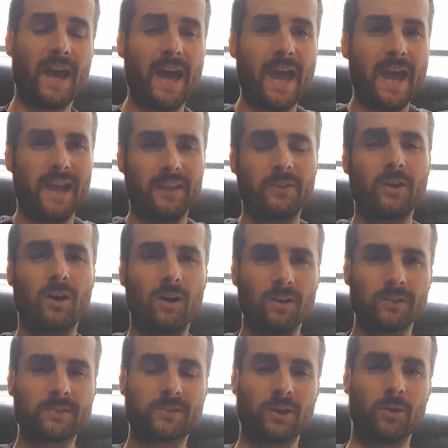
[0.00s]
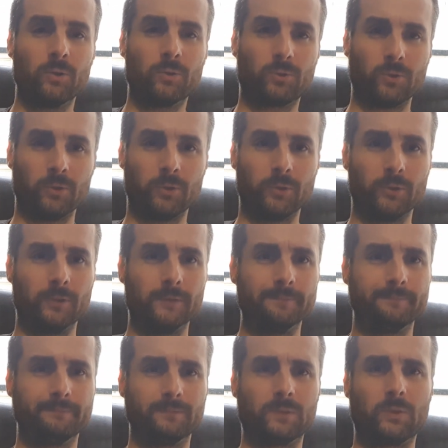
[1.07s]
and also
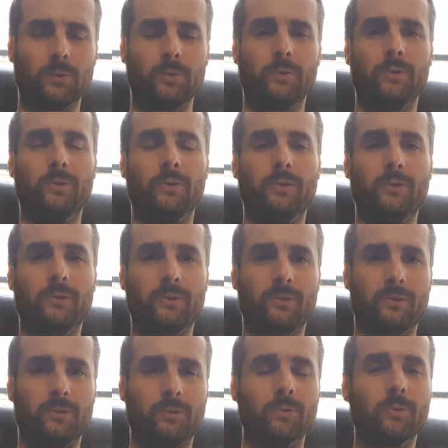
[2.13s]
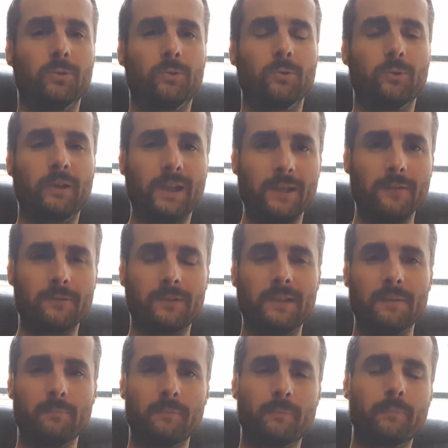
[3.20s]
to to to to give
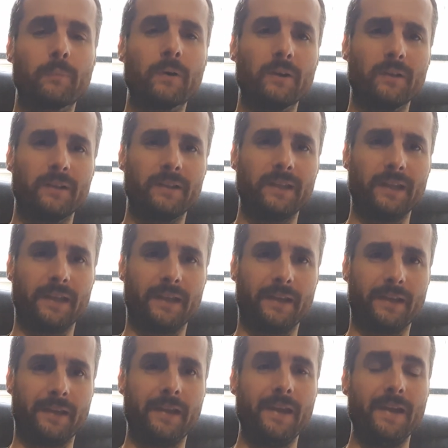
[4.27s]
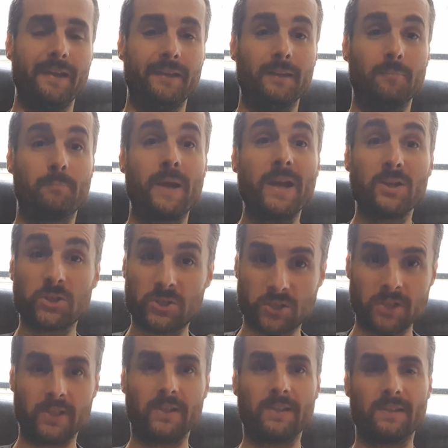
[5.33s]
them uh, the the
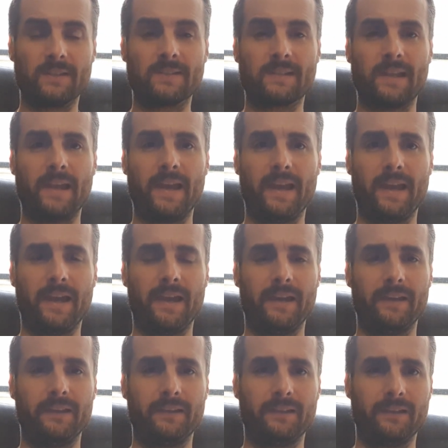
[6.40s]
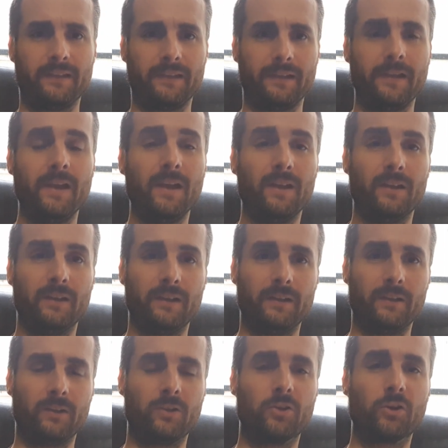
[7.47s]
pensions and uh,
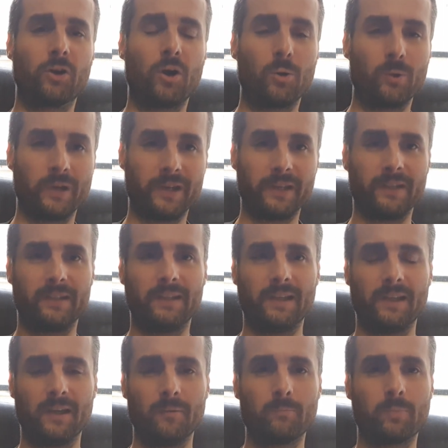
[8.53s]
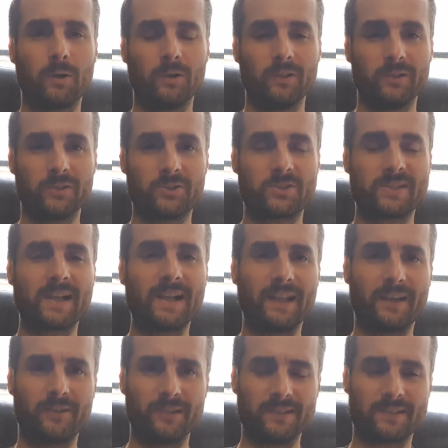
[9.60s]
growing the Polish
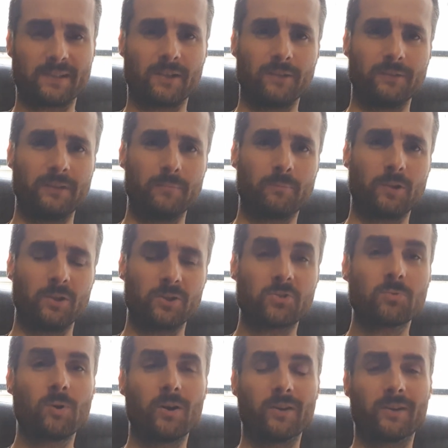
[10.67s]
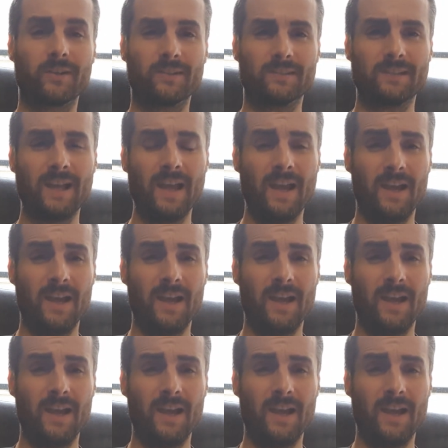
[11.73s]
salaries of the Polish workers.